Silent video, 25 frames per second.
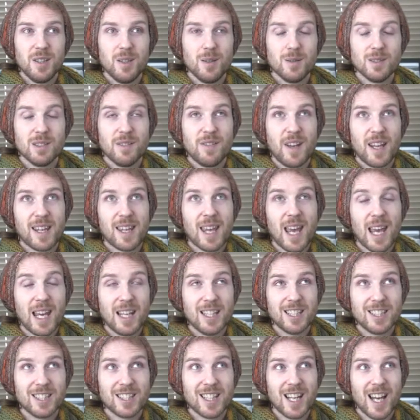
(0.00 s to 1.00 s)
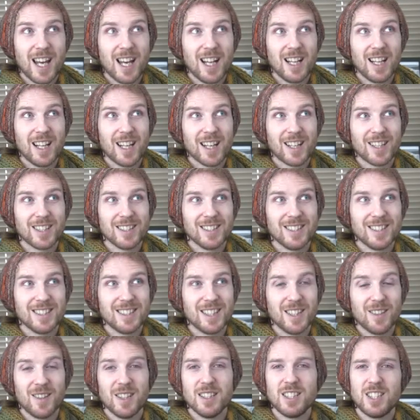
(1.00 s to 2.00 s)
There was a vacation cal I couldn't
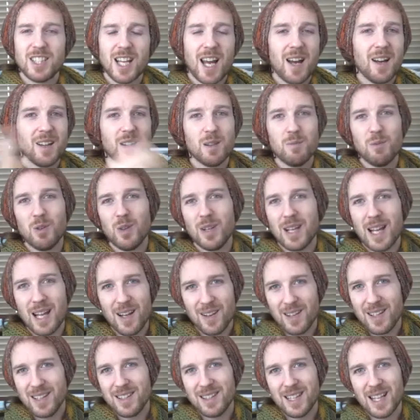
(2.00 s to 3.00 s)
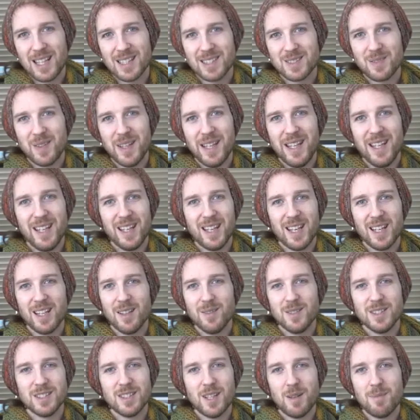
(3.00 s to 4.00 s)
do. I shouted them all out in the last week, and
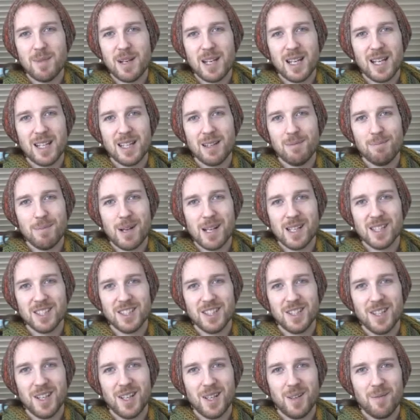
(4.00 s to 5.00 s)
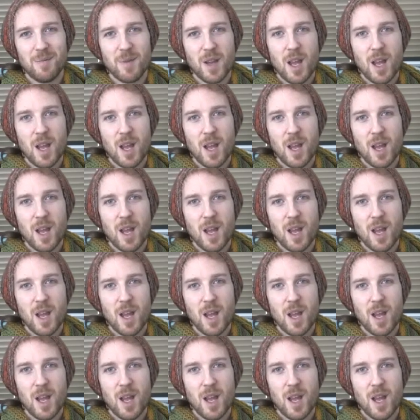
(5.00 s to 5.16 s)
there were so many I didn't manage to do.